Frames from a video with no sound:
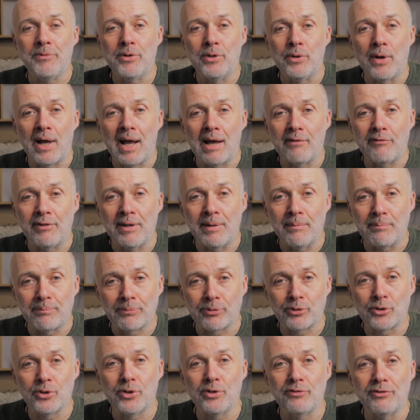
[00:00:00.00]
You have
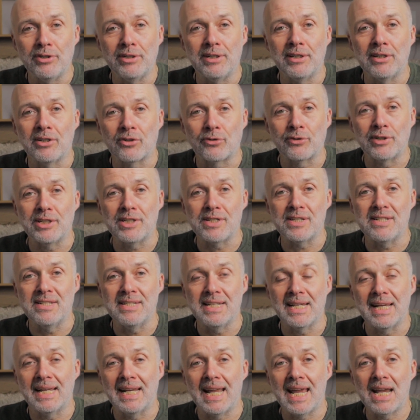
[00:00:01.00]
improved and increased
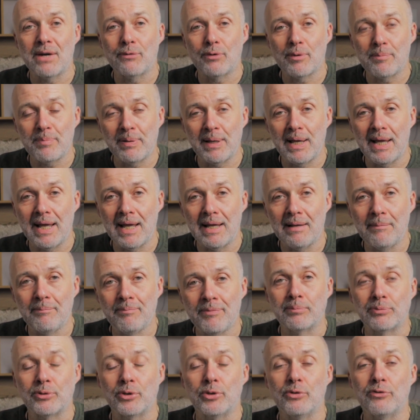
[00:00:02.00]
DNA repair,
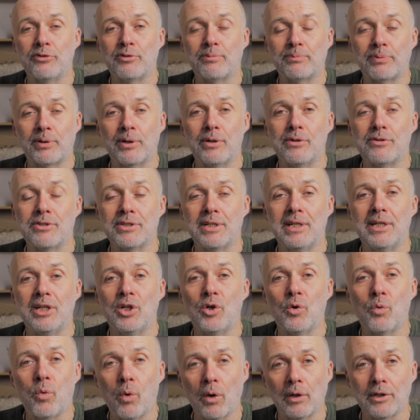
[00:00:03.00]
improved protein
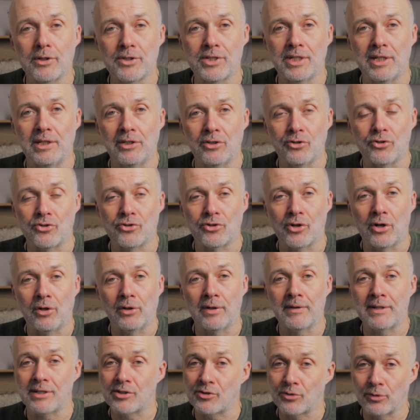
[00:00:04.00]
quality
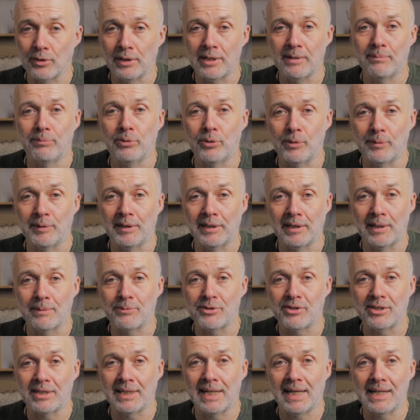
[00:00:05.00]
control, and that's really important when it
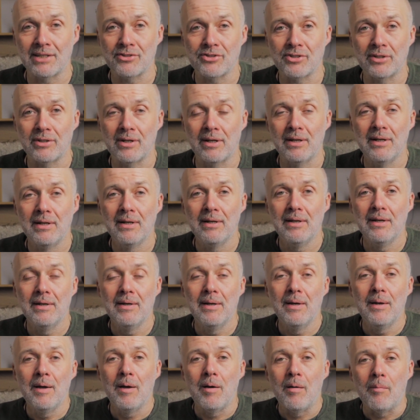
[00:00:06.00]
comes to cancer.
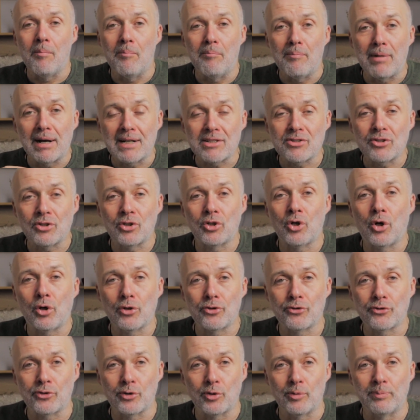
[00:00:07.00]

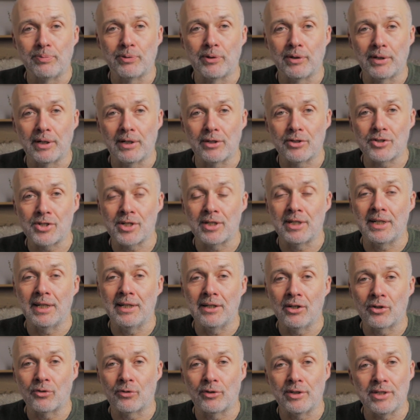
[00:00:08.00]
Mitochondrial production
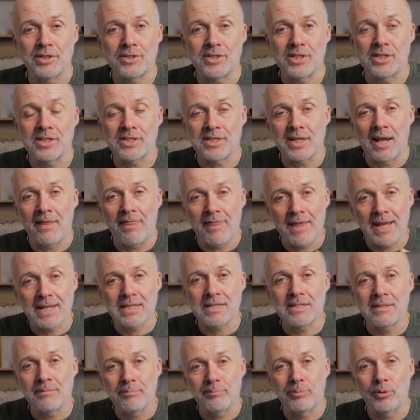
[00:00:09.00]
increases, and
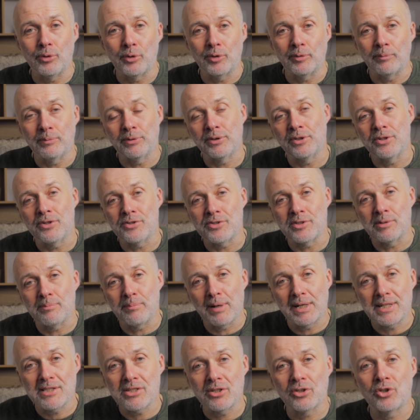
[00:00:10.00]
that's important because the
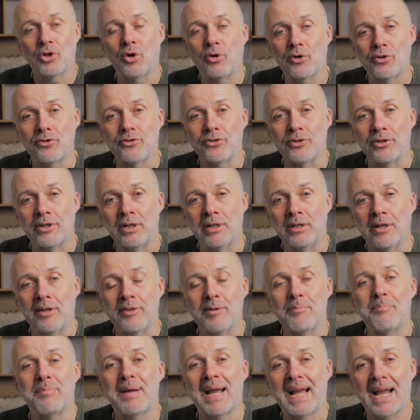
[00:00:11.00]
mitochondria are
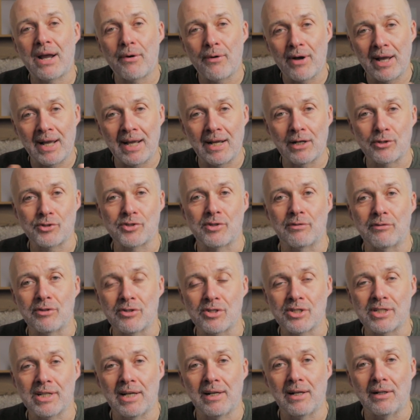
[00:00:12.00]
the powerhouse of the
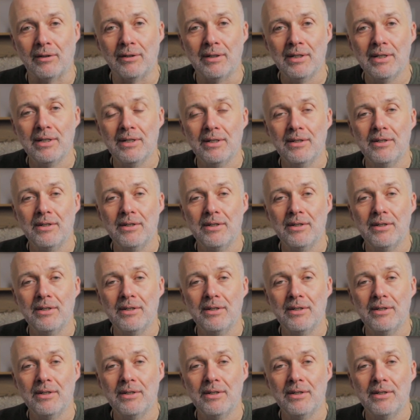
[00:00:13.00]
cell.